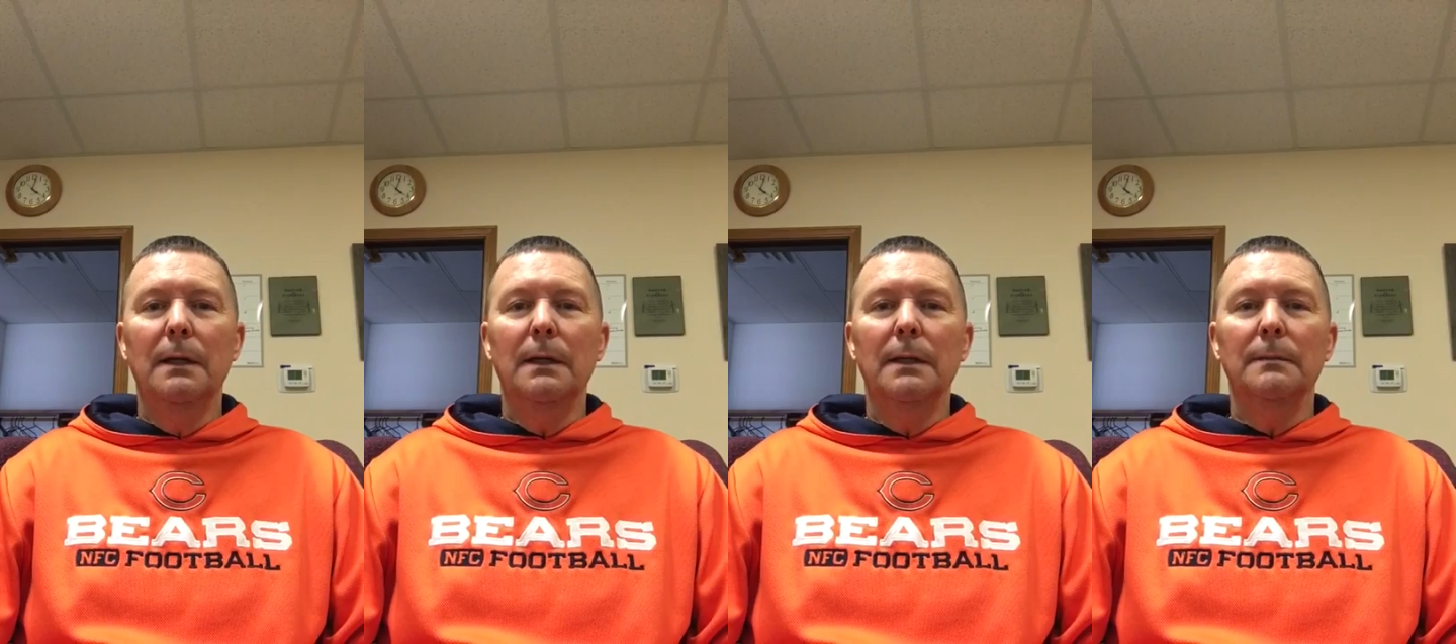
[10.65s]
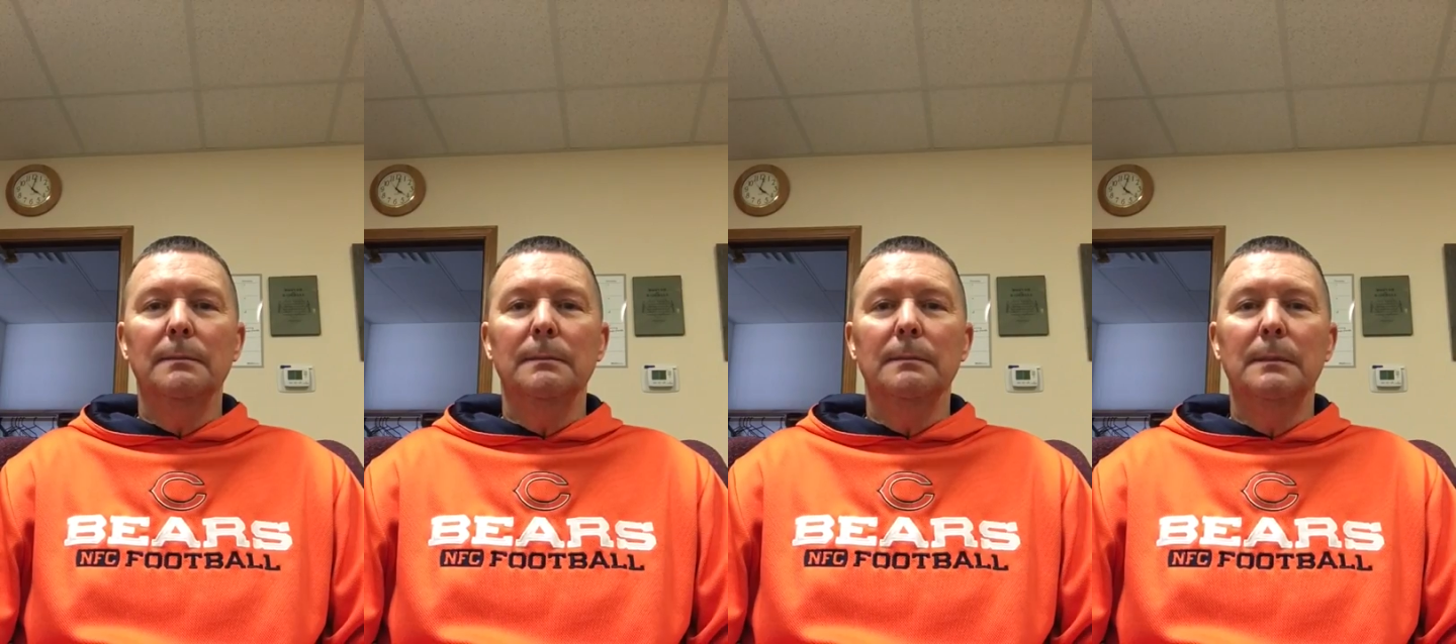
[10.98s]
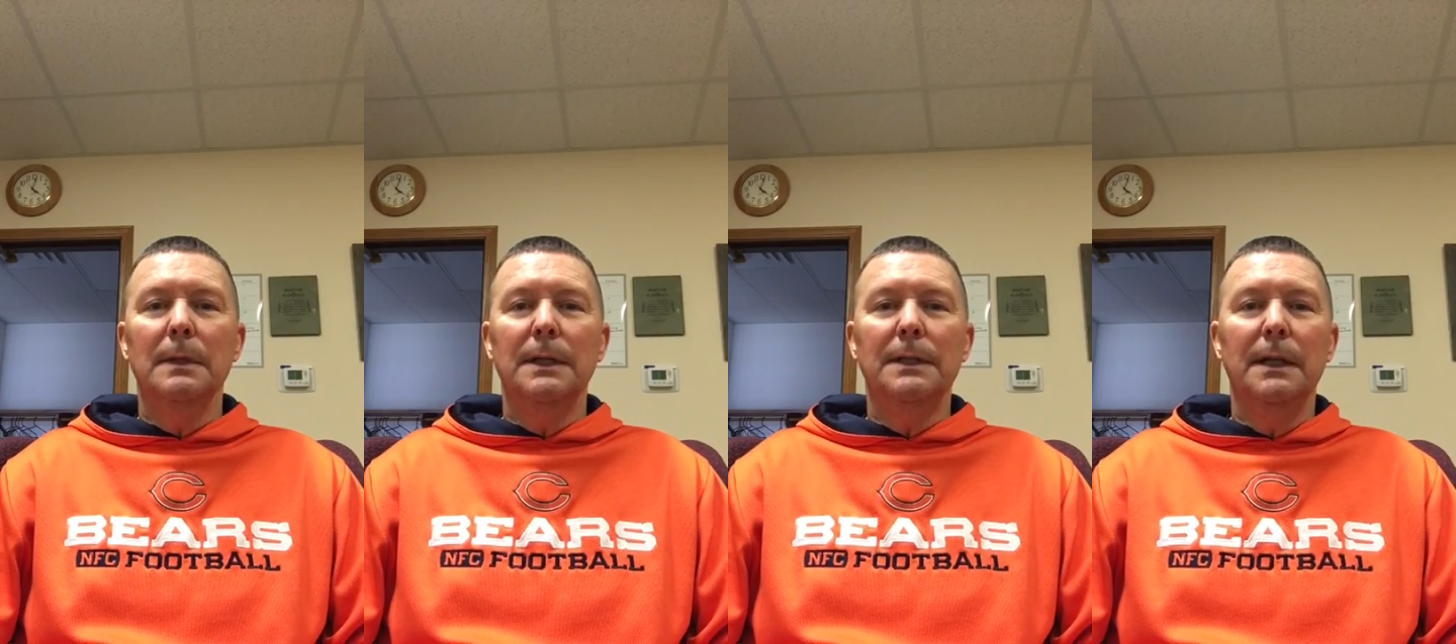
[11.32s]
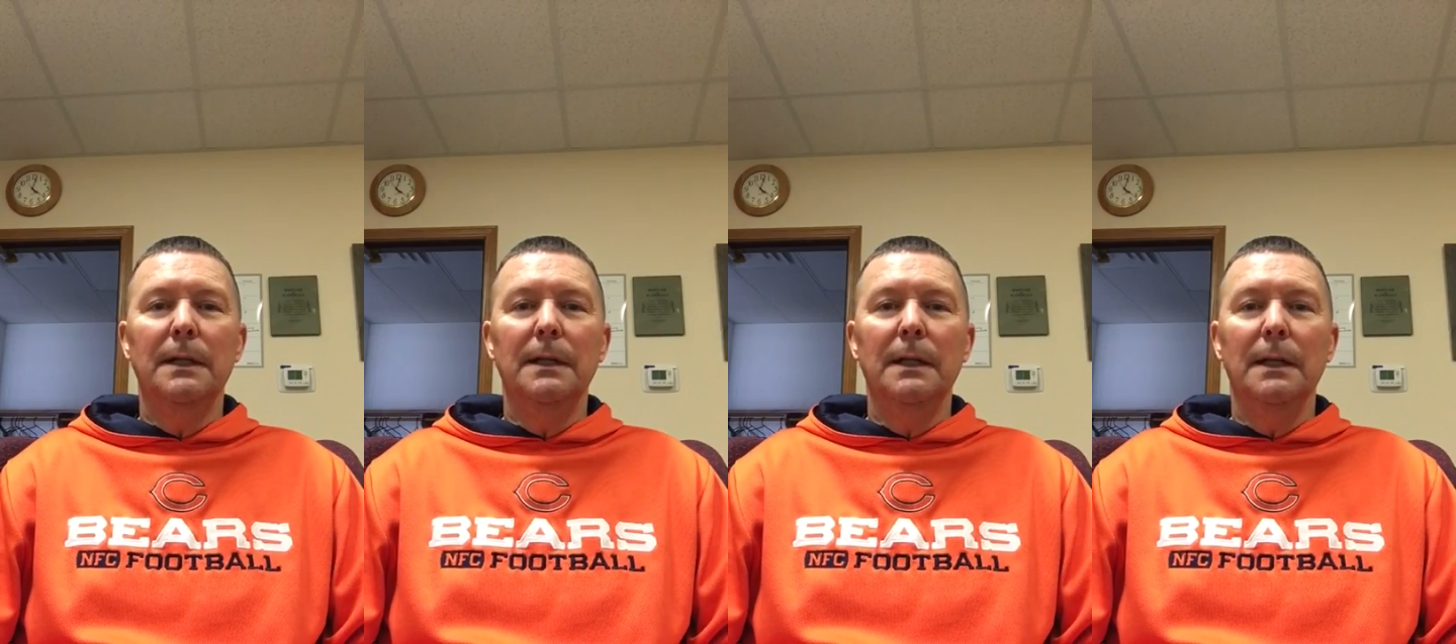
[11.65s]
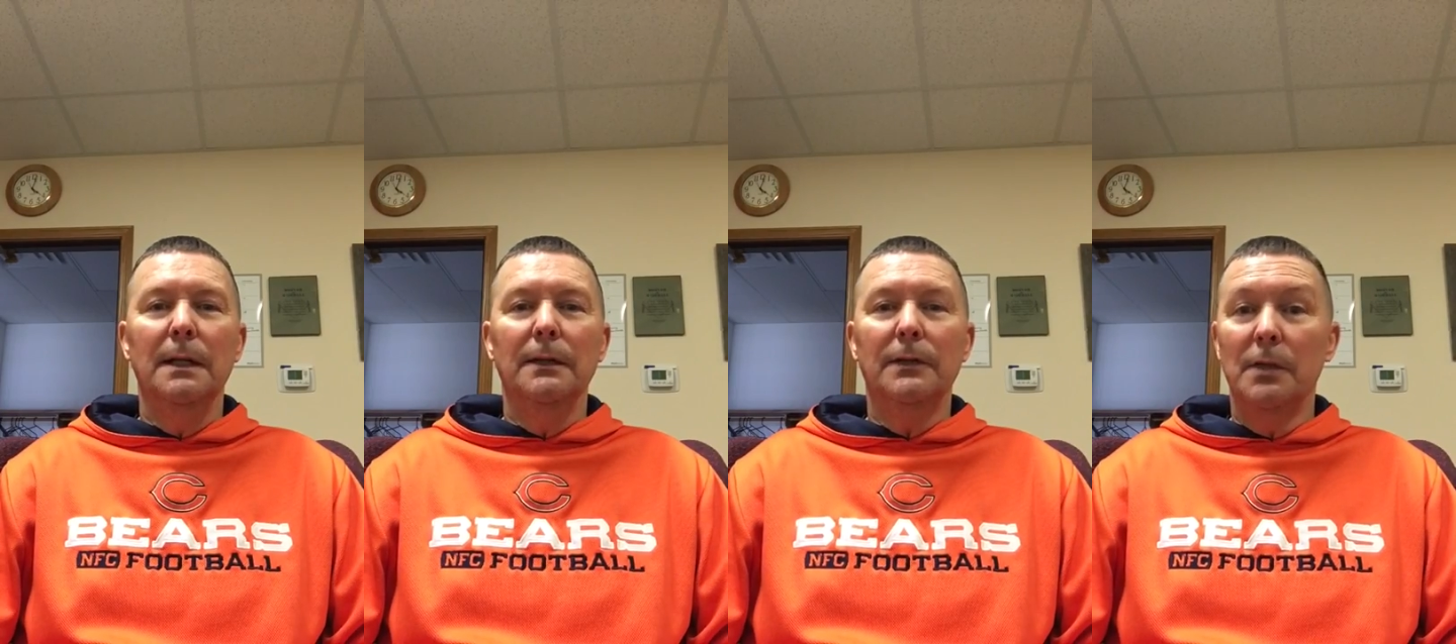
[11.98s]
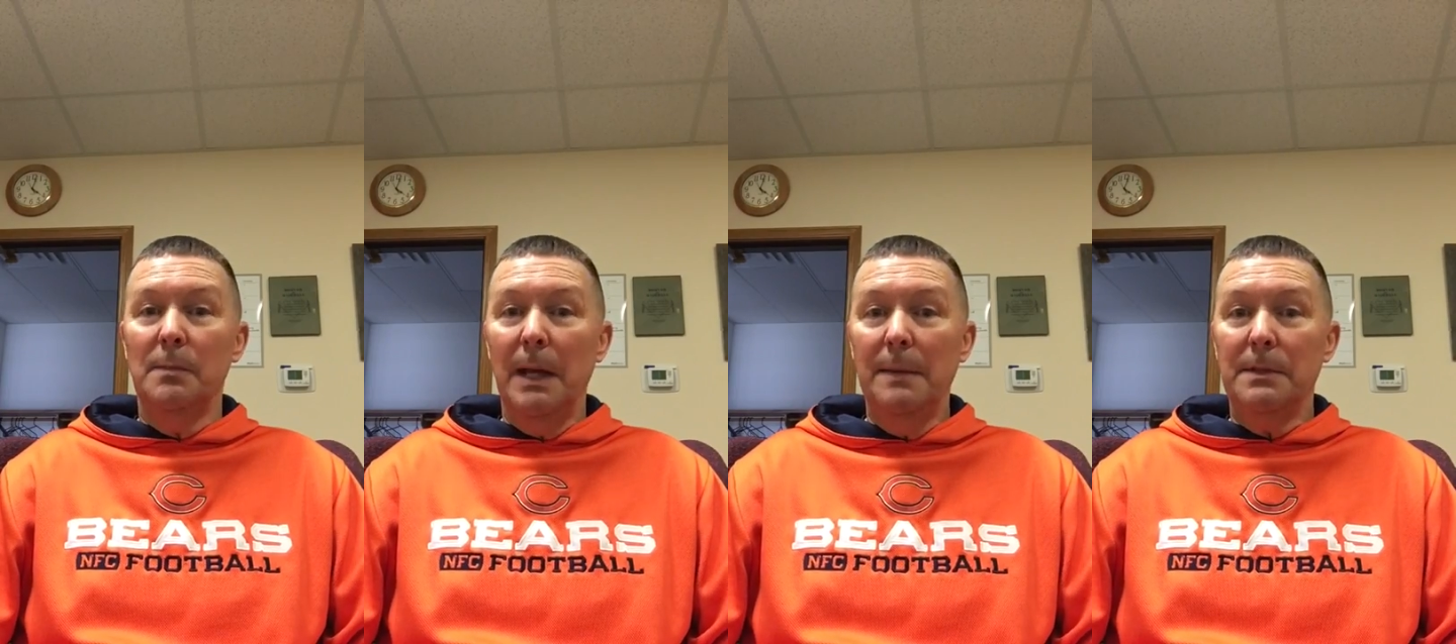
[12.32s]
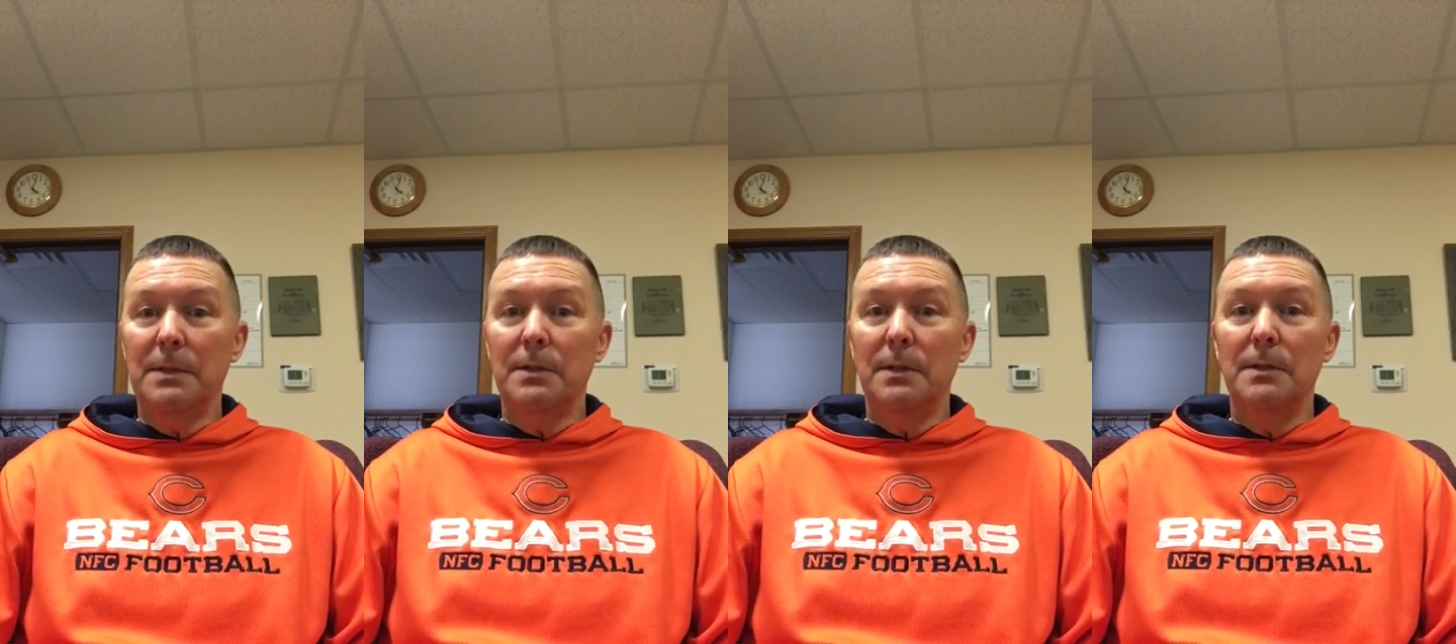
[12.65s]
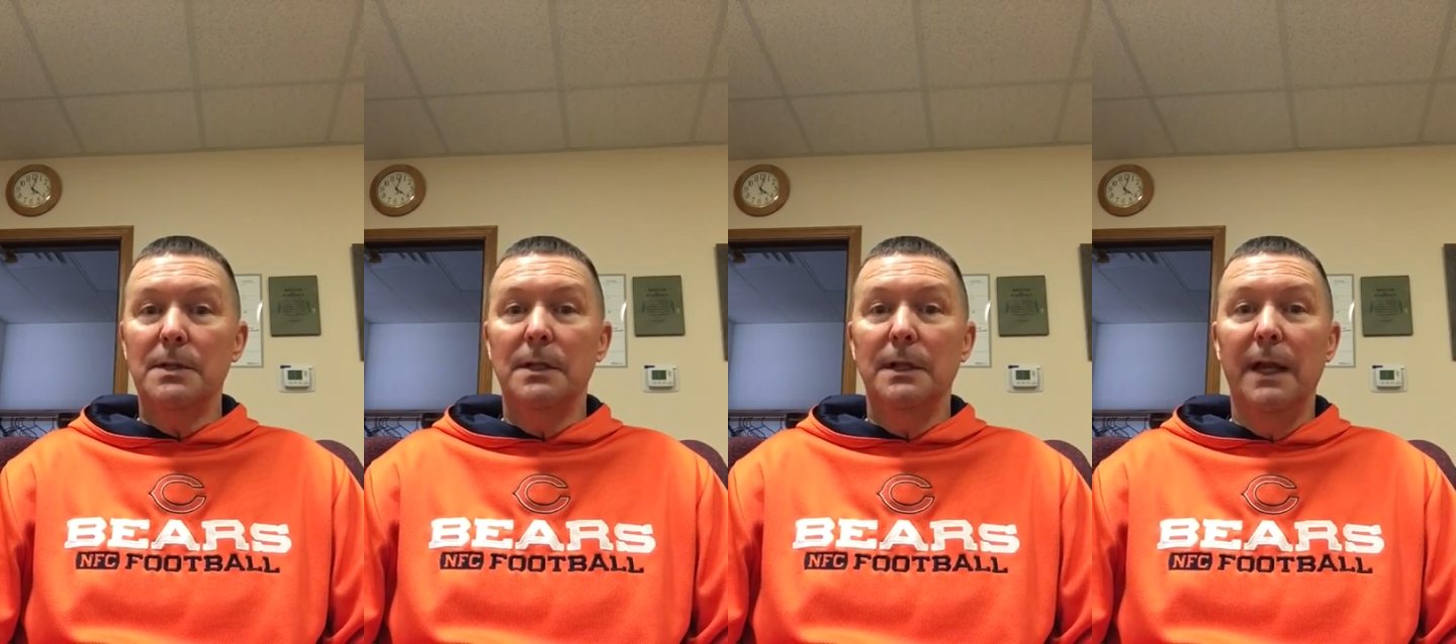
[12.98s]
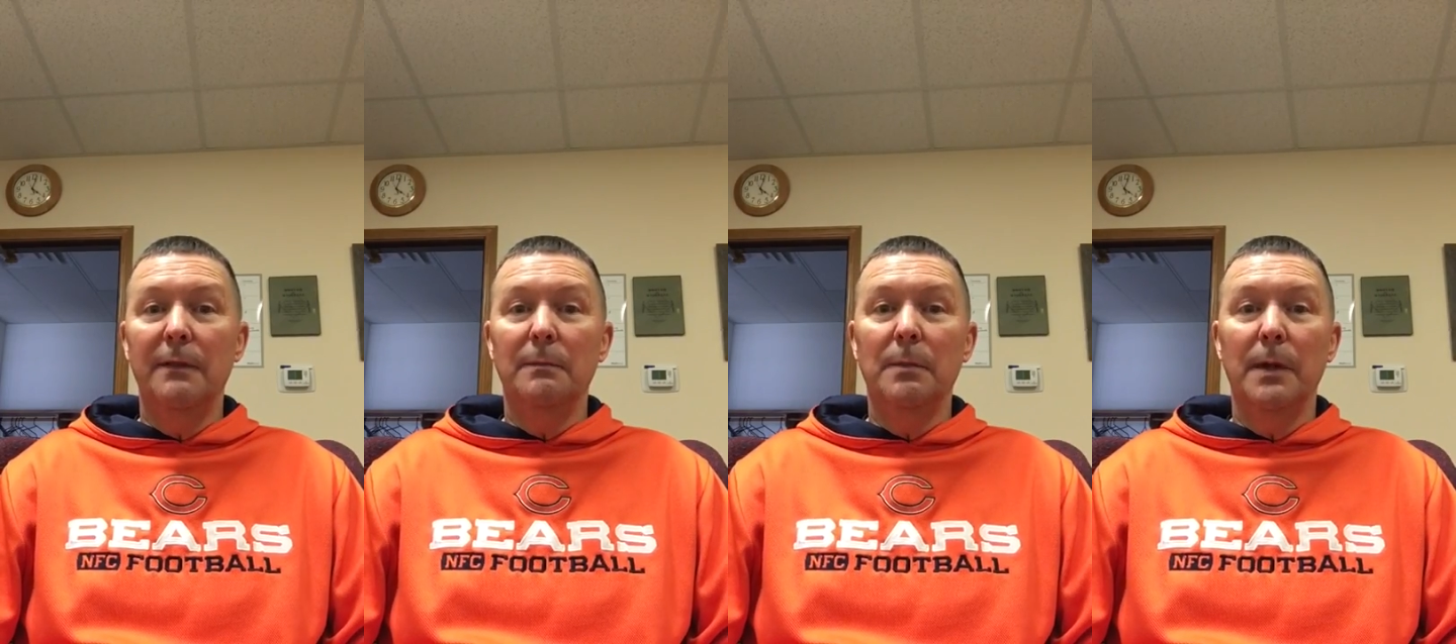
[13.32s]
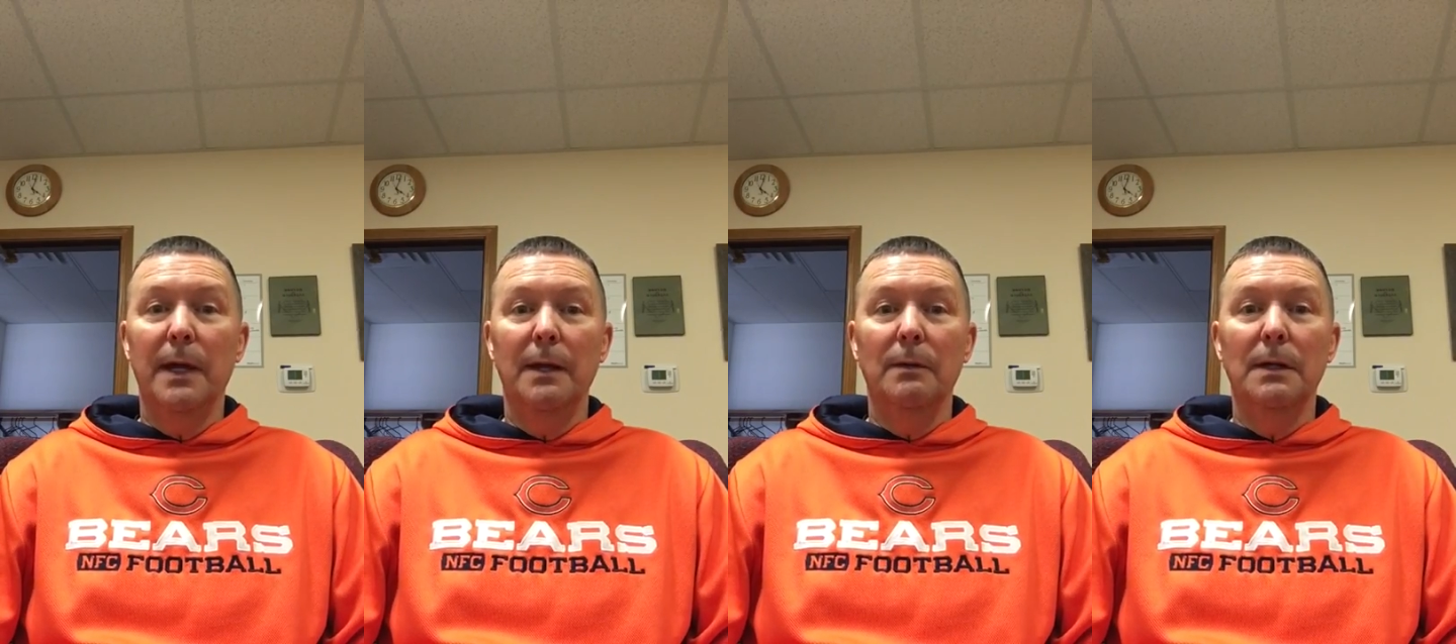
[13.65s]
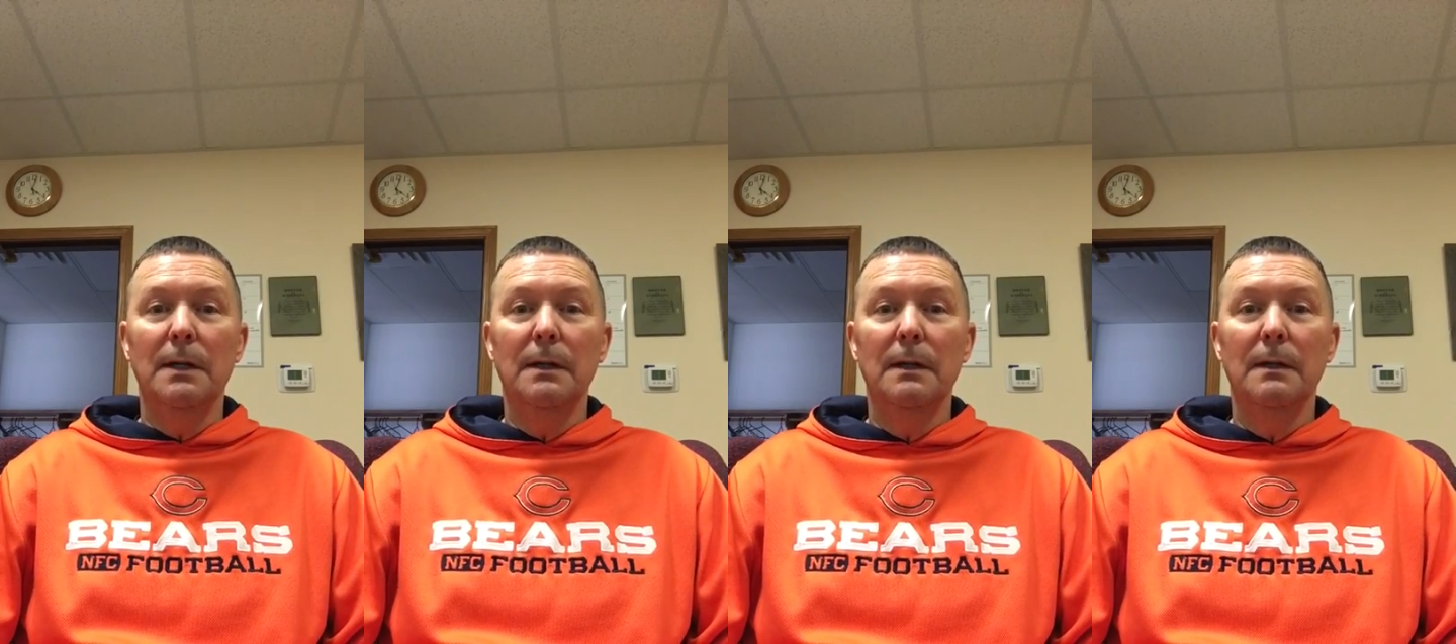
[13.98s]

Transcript: um, attended a Southern Baptist church in Davenport, Iowa,